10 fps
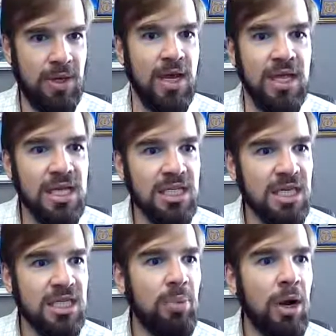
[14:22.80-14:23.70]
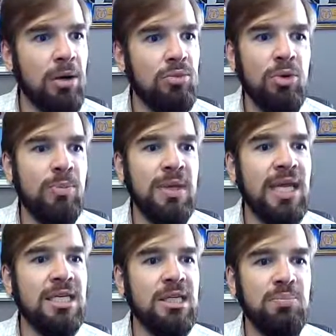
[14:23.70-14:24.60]
This is the part where we
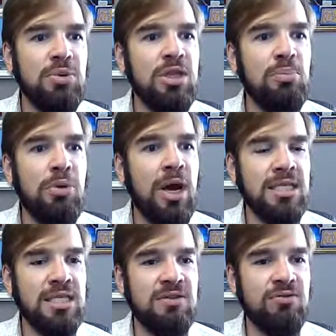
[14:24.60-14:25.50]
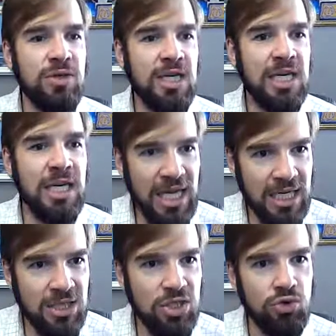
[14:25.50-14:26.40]
begin to put the process of reading
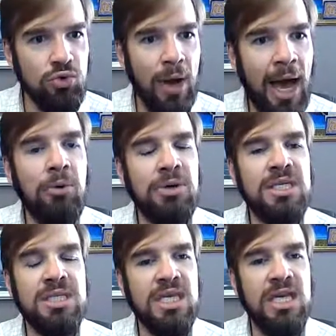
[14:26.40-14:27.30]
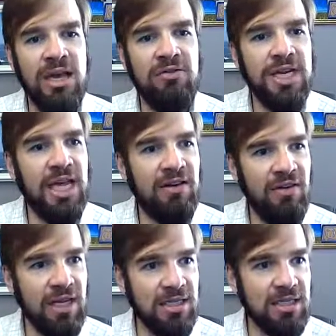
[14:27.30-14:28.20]
into how we see everyday
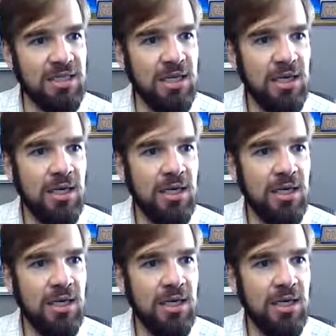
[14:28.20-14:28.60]
events.